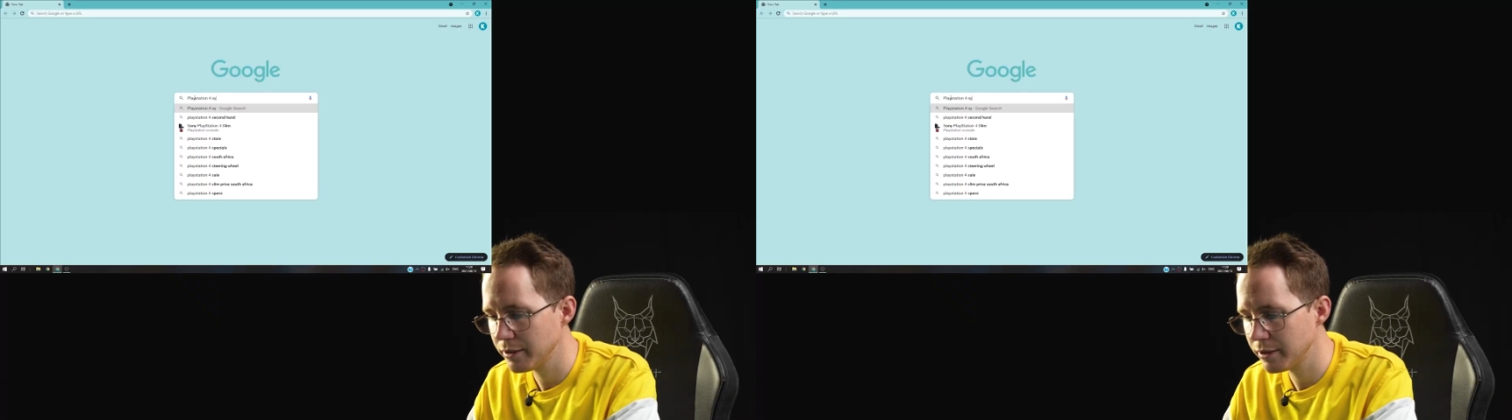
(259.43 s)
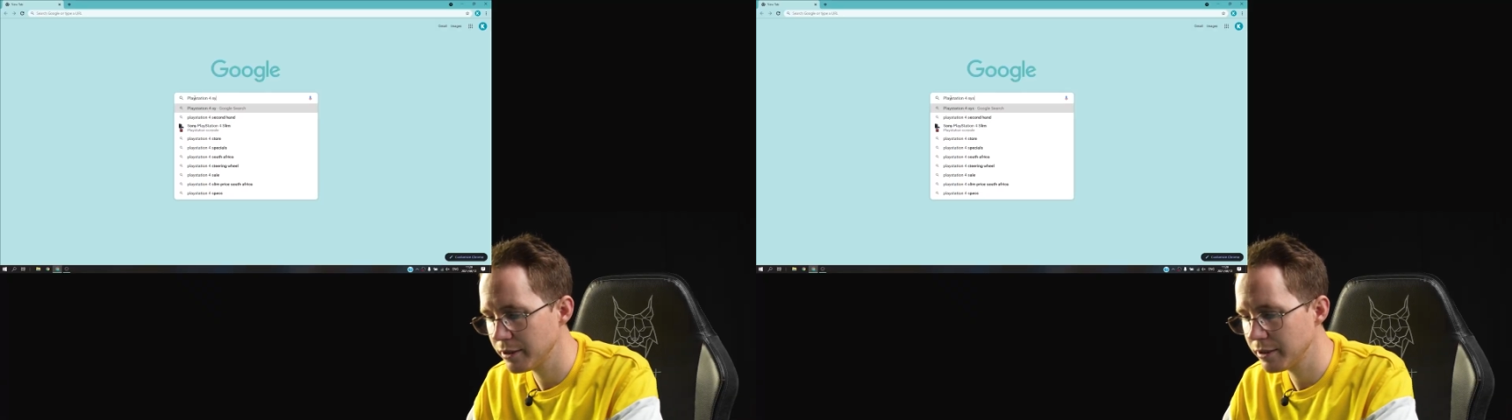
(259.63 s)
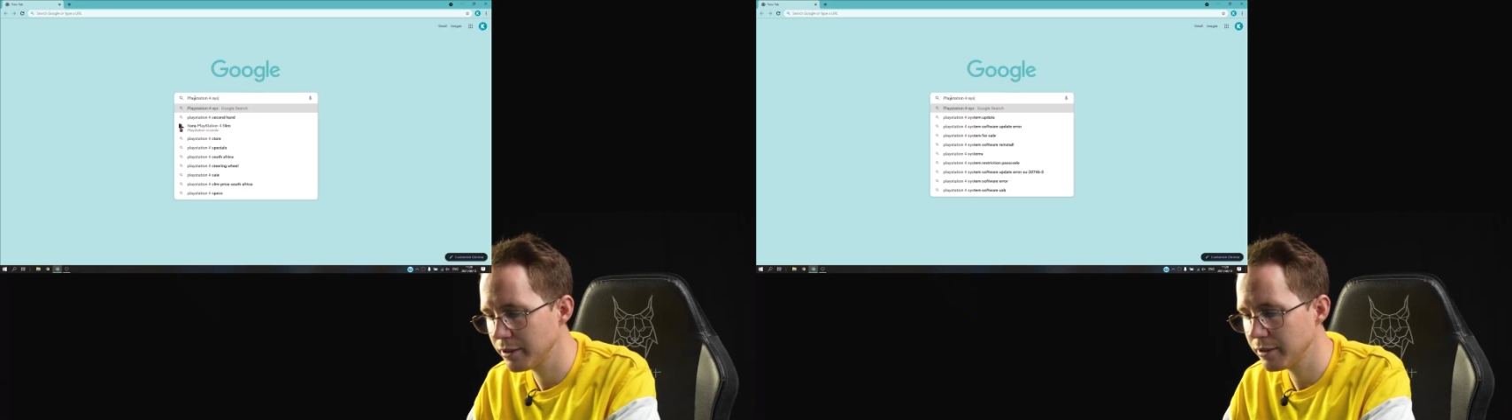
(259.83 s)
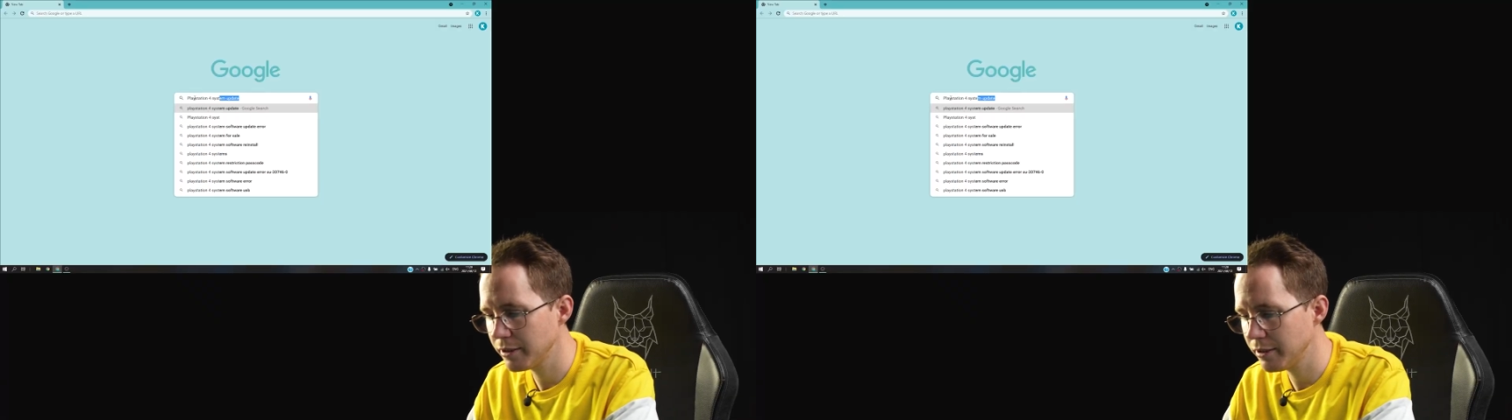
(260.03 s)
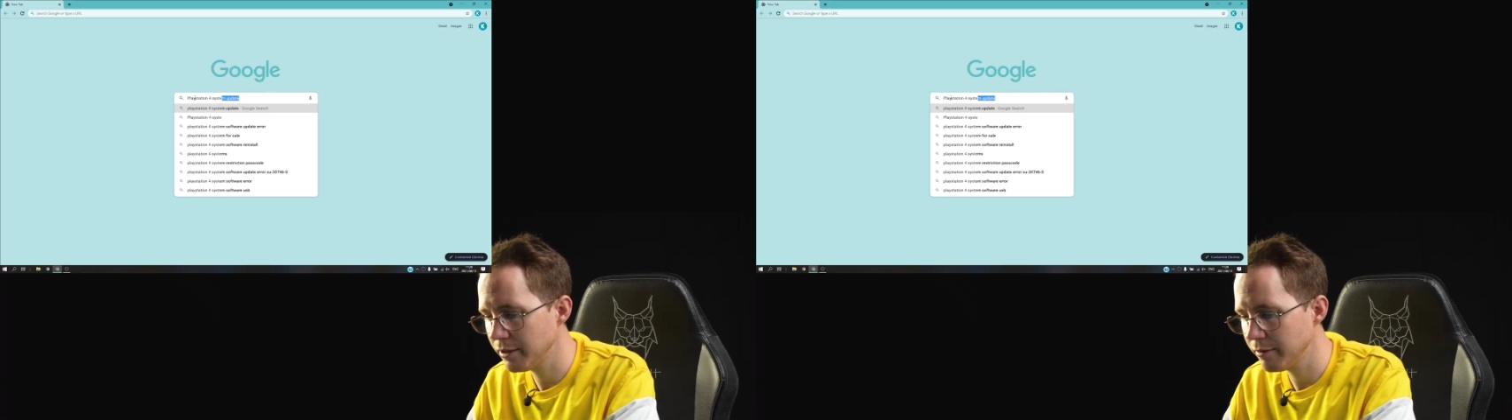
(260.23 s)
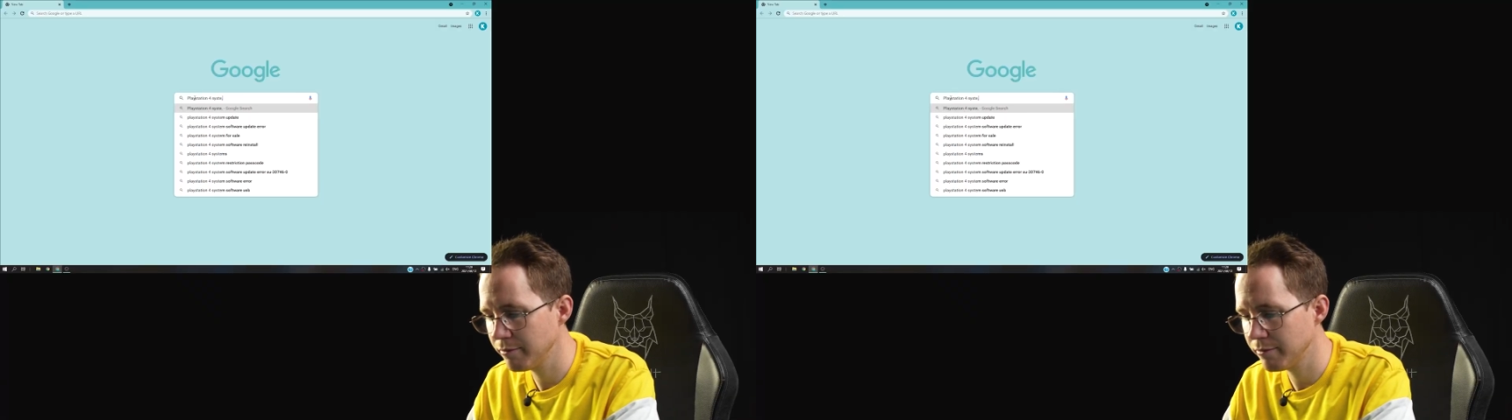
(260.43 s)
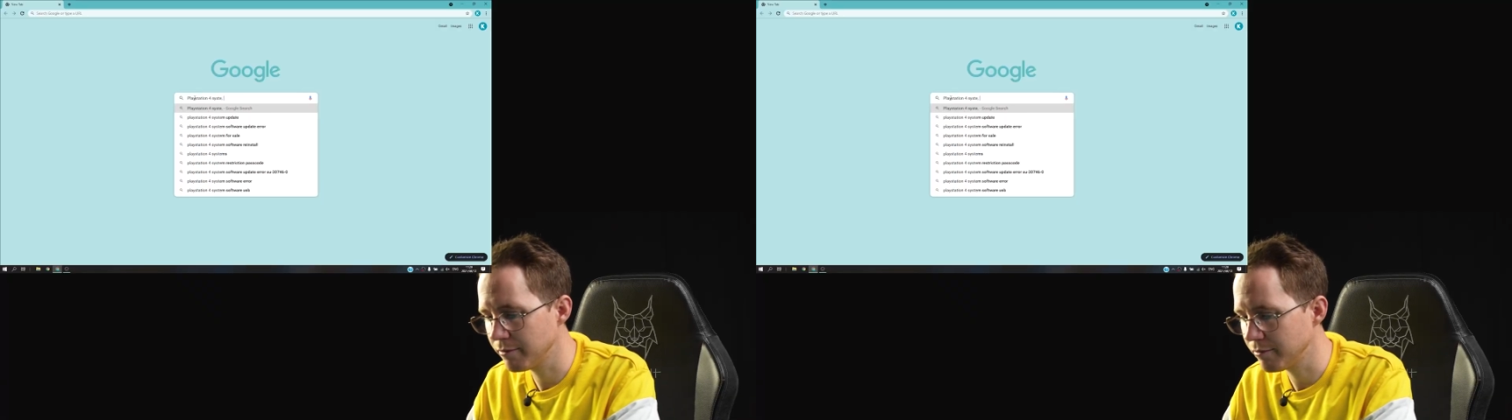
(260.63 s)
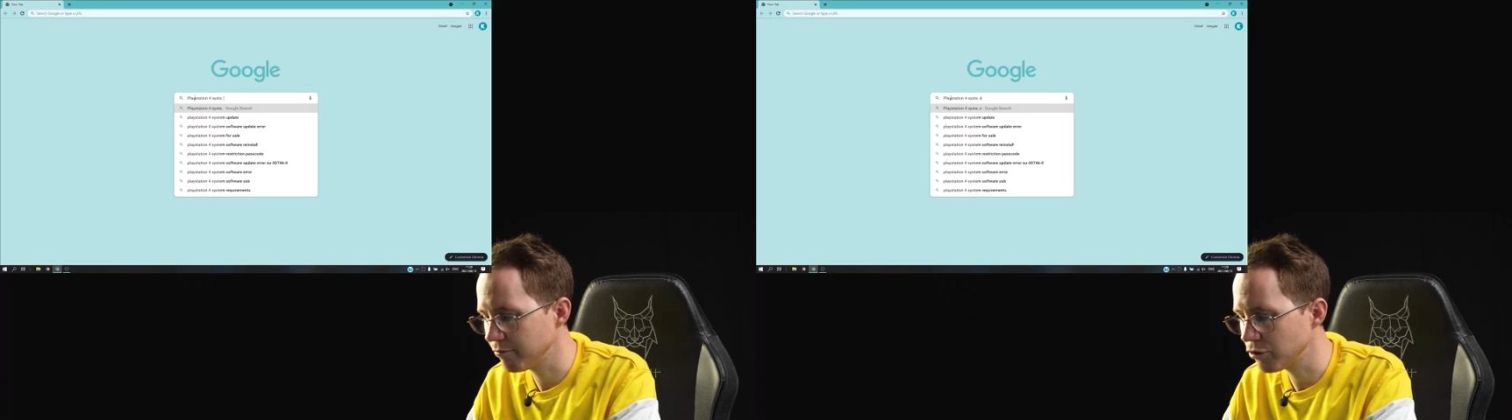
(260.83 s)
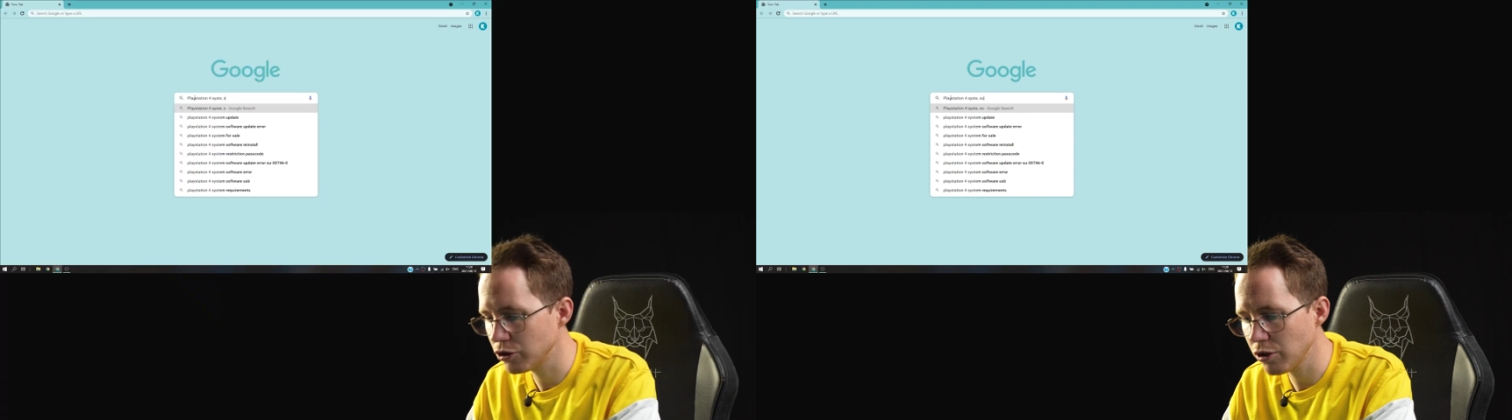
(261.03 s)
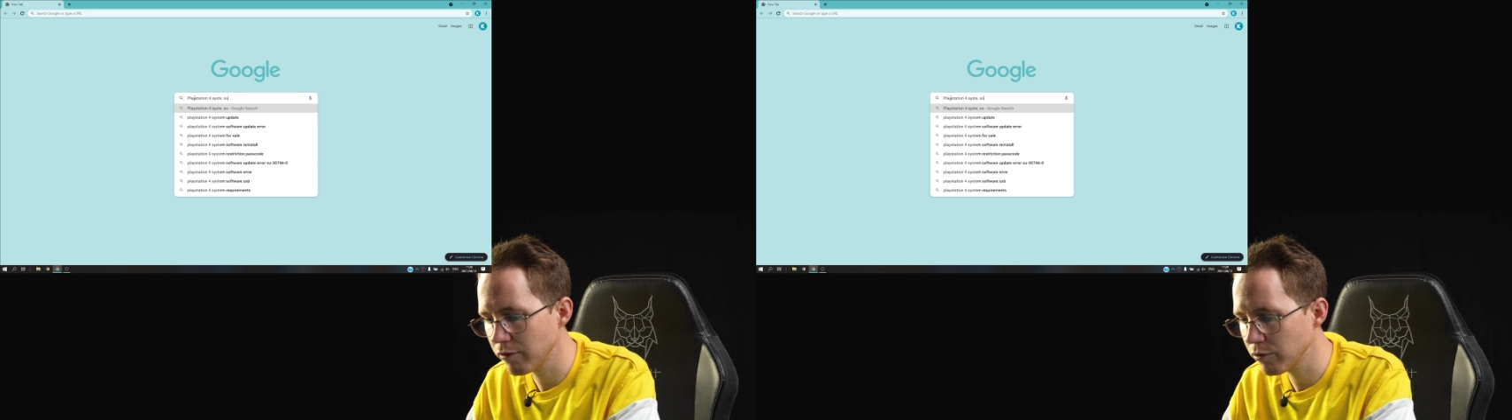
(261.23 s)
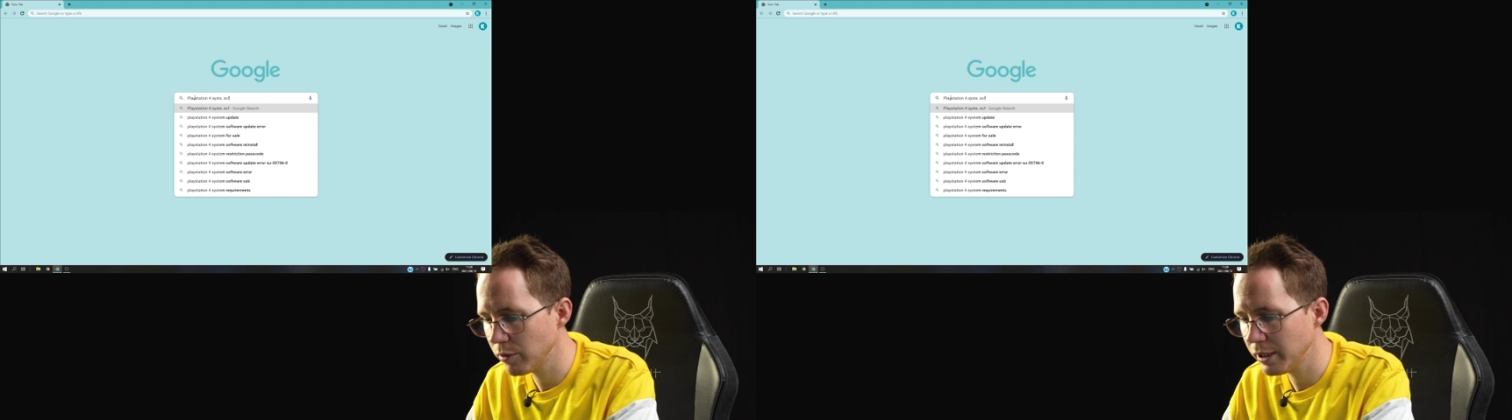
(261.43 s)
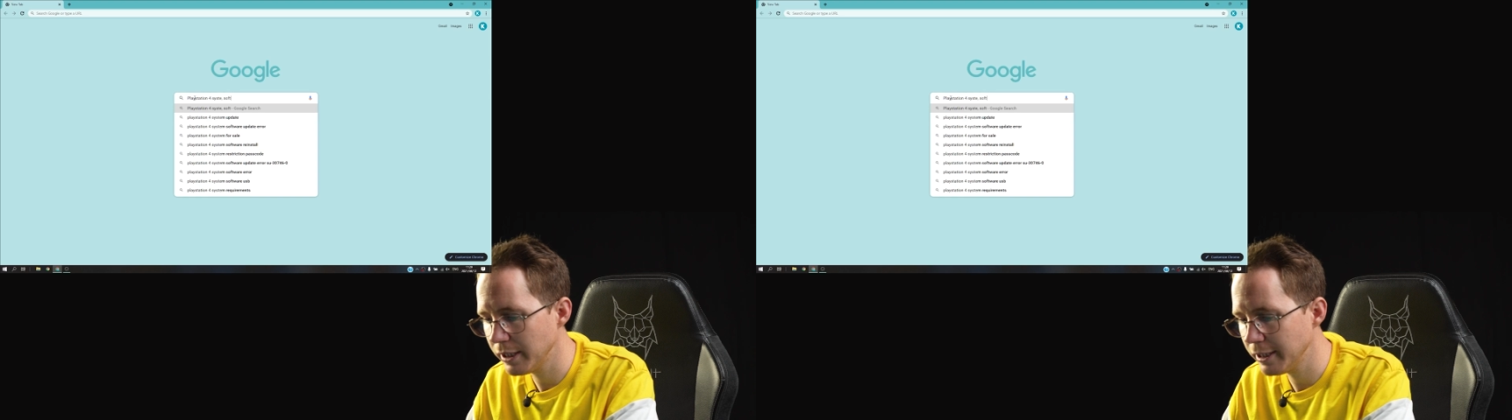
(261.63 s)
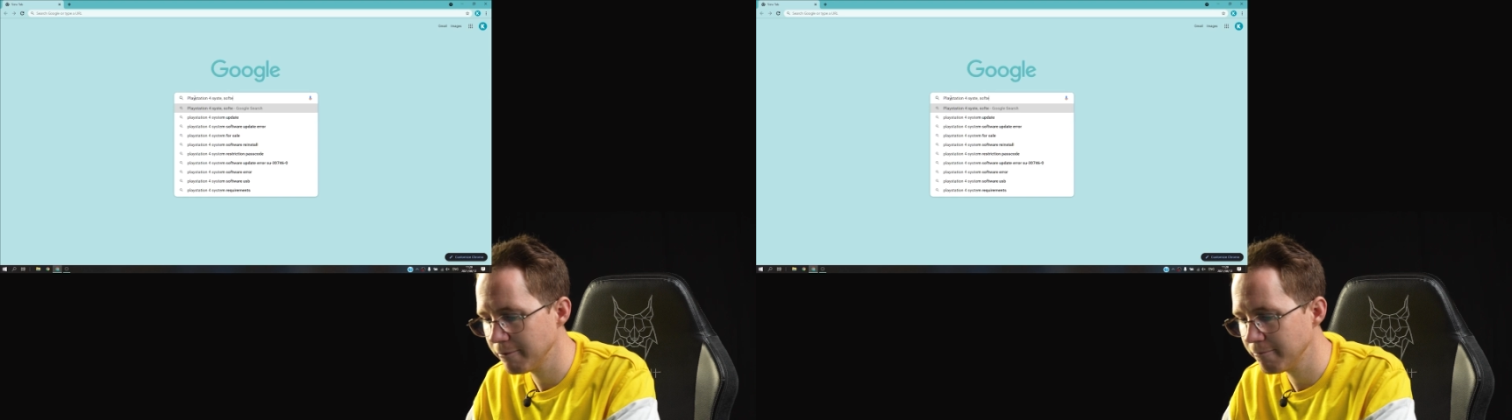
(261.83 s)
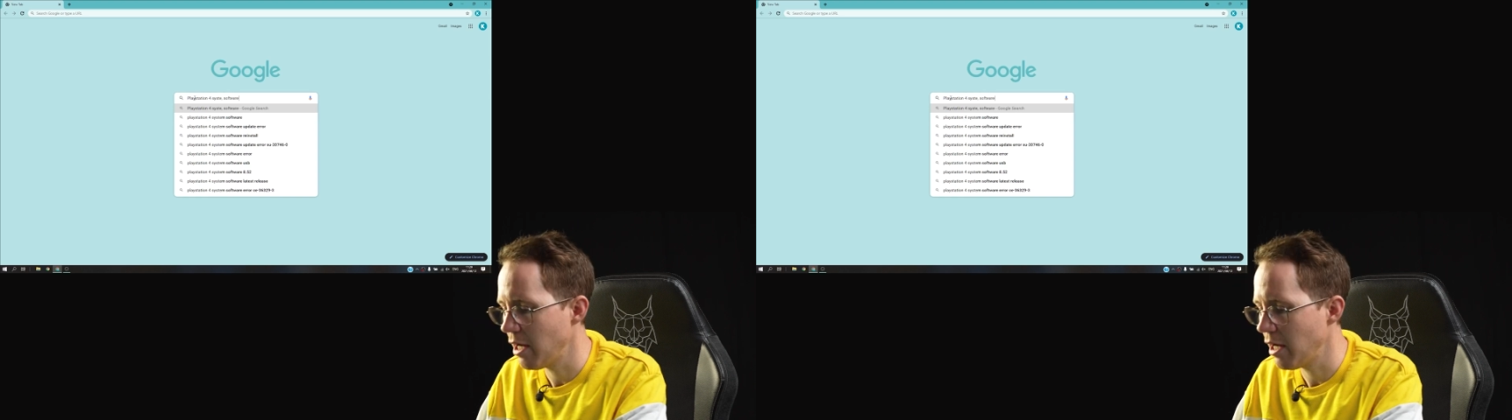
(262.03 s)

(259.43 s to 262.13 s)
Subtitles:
system software,